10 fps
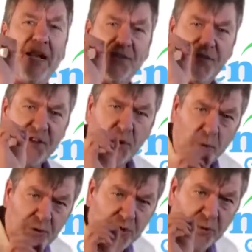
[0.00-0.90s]
That's the
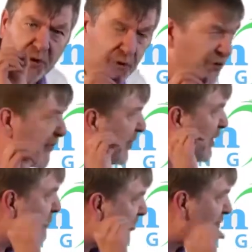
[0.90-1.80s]
otoacoustic
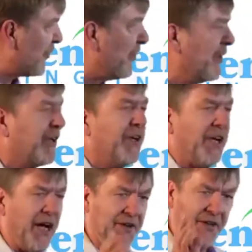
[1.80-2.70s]
emission.
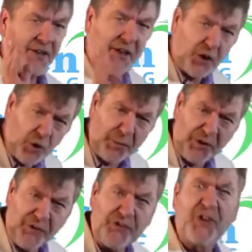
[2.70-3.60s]
And in
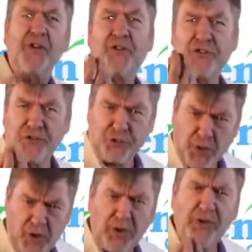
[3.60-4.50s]
humans, the
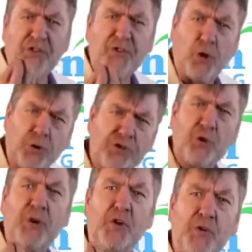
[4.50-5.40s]
strongest
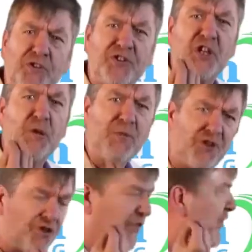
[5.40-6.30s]
otoacoustic
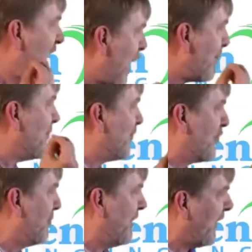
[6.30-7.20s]
emissions happens
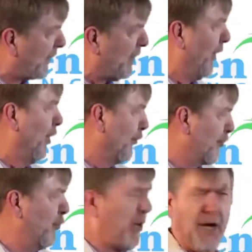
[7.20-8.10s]
to be at
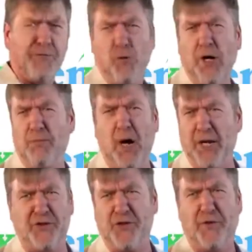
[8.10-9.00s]
2F1
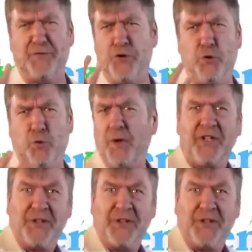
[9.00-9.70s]
minus F2.